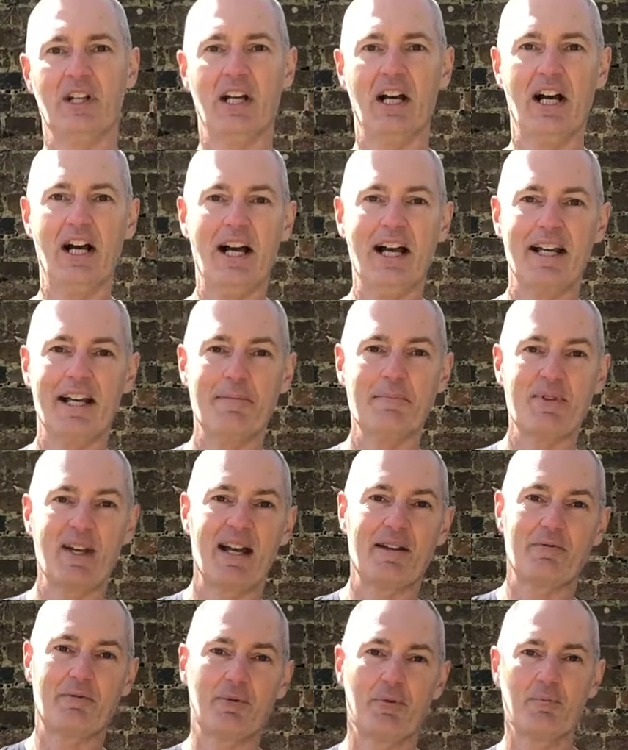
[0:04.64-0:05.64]
Hi, I'm
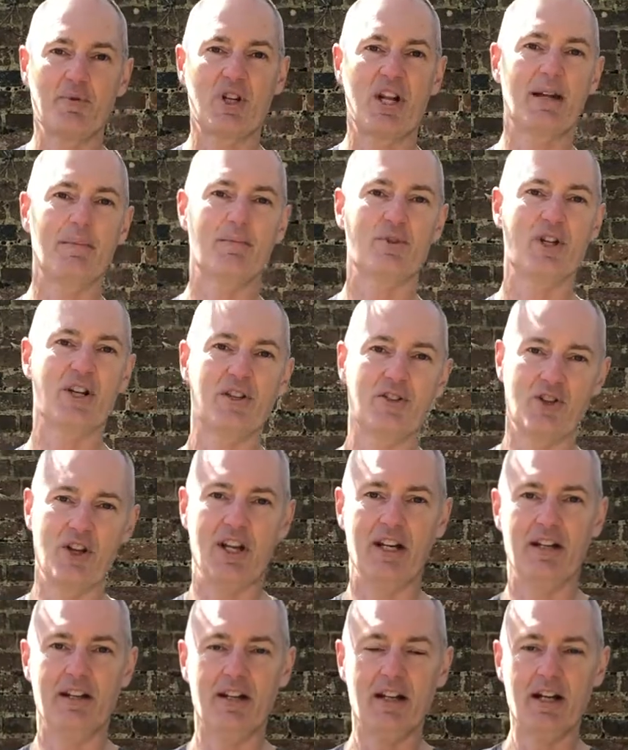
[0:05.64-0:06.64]
Dan from Jamjargin,
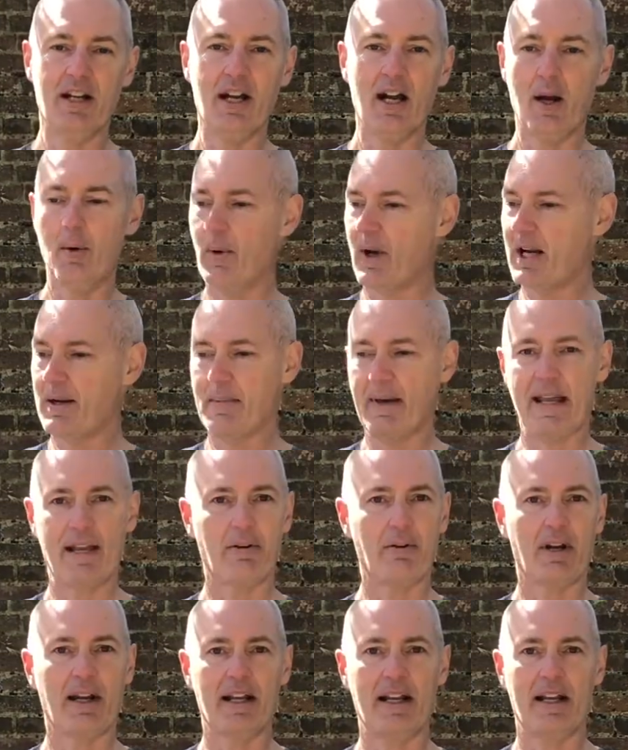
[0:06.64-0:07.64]
and we're going to make
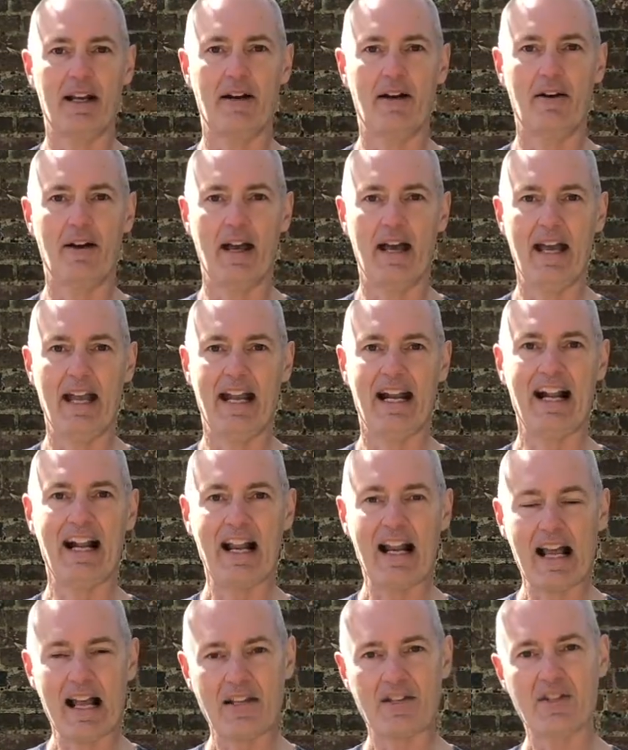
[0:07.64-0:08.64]
right now a
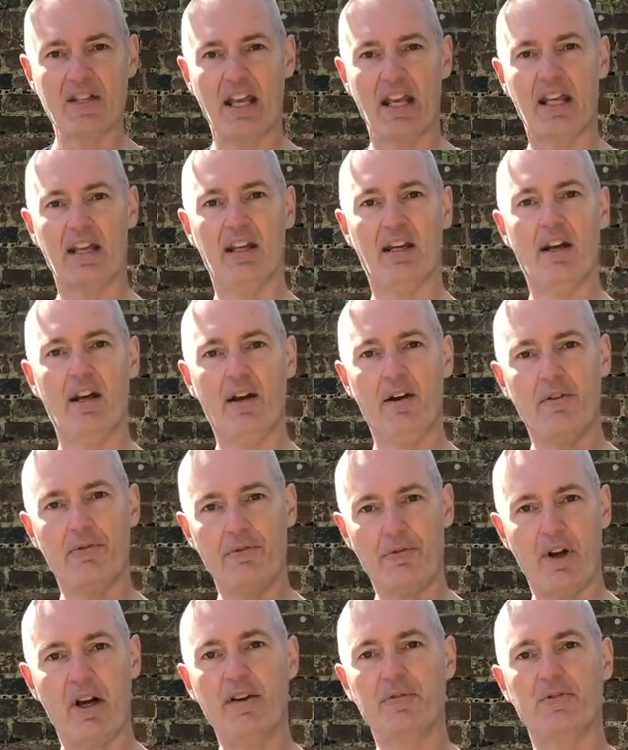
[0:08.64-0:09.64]
classic
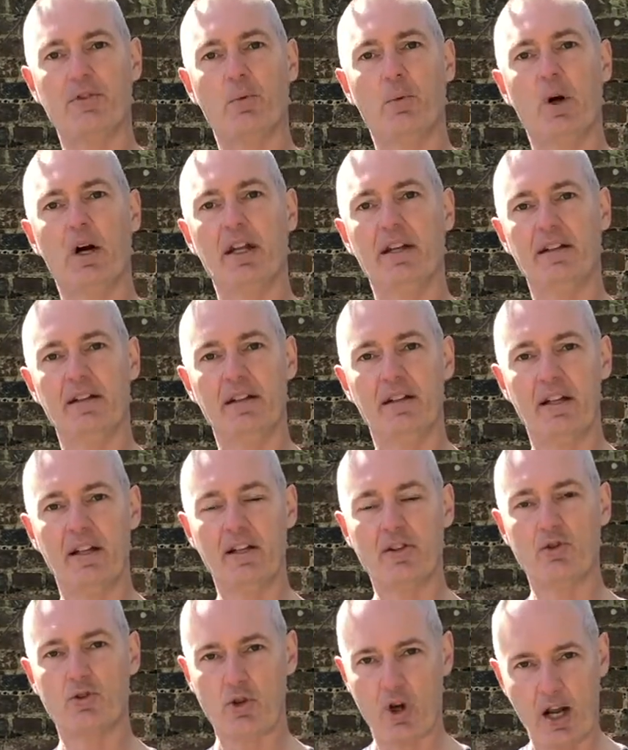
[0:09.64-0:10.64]
5-to-1
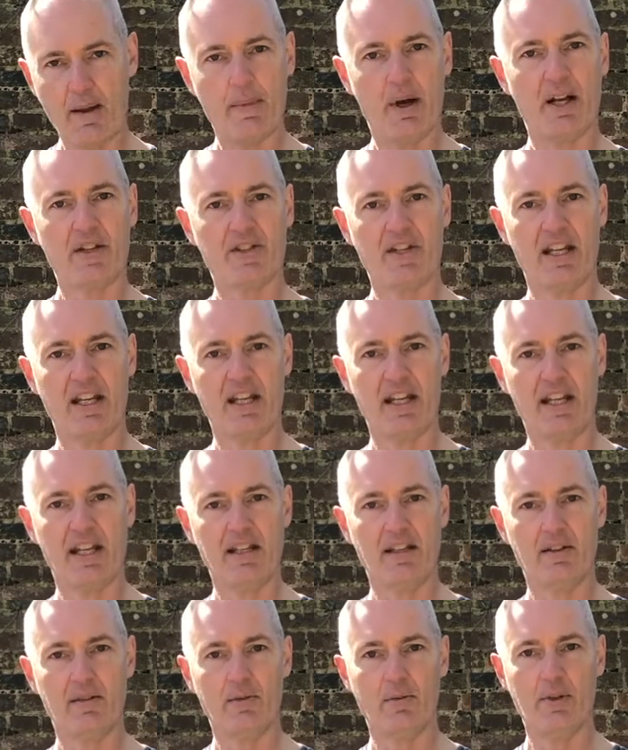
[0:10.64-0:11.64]
dry martini
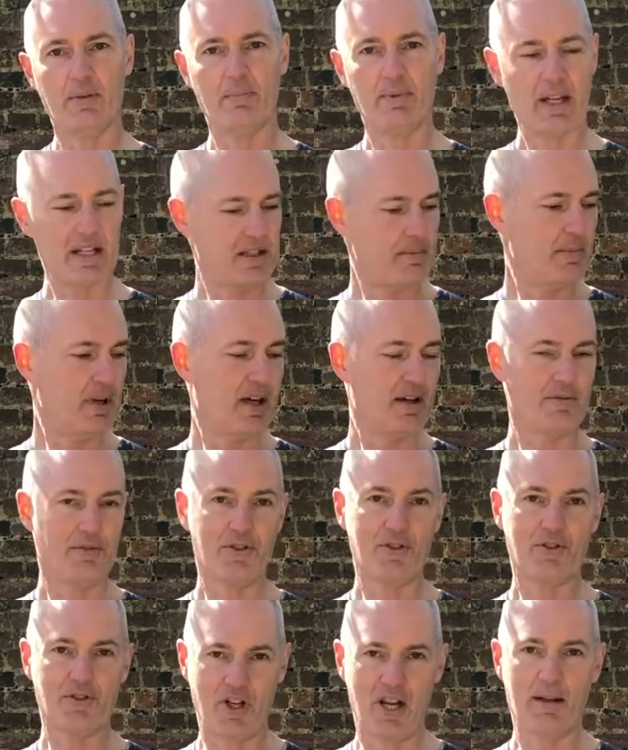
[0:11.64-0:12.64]
with bloody
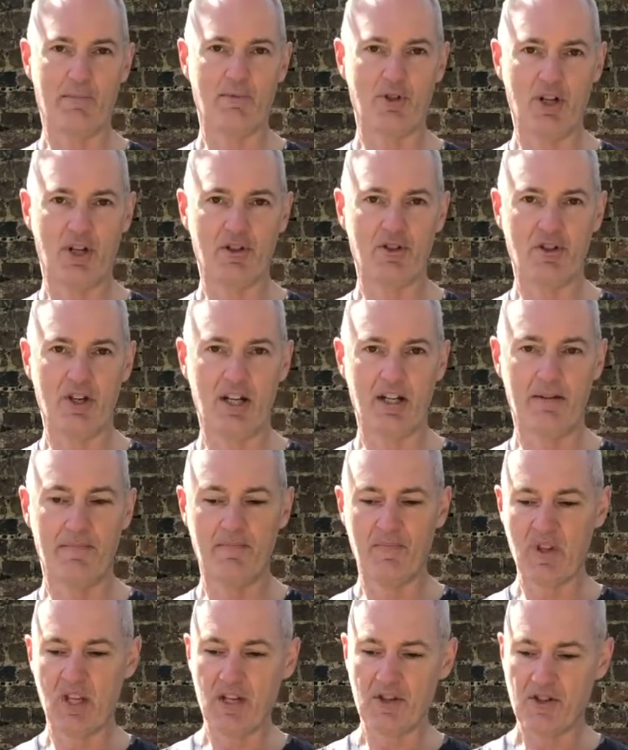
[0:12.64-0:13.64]
marvellous Jamjargin.
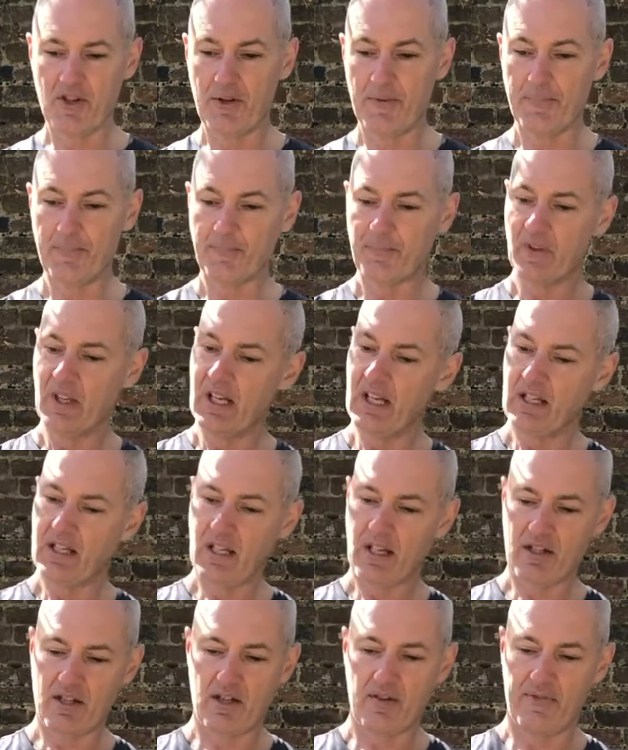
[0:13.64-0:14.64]
So, get
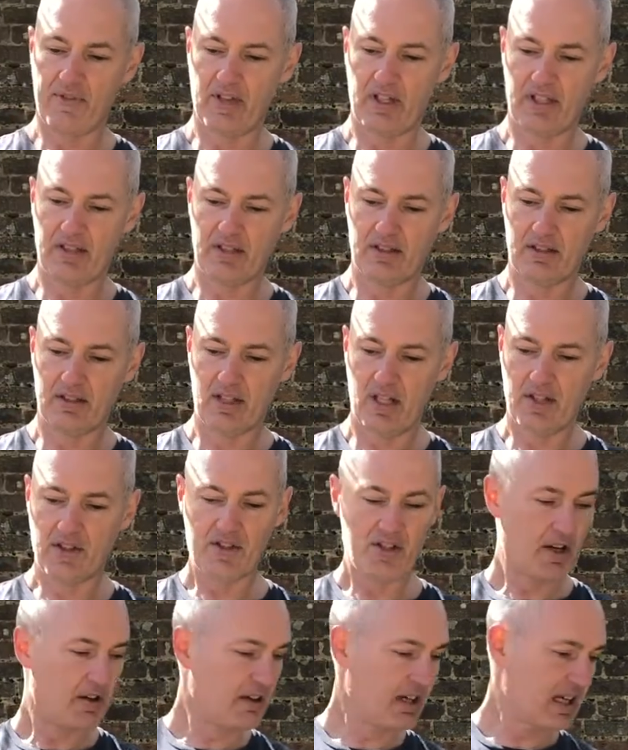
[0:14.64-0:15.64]
yourself a
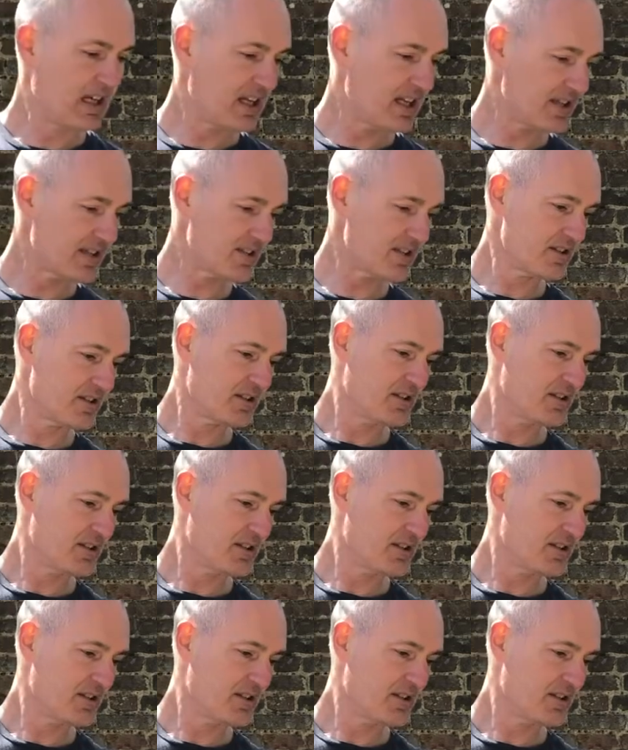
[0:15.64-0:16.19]
stirring glass,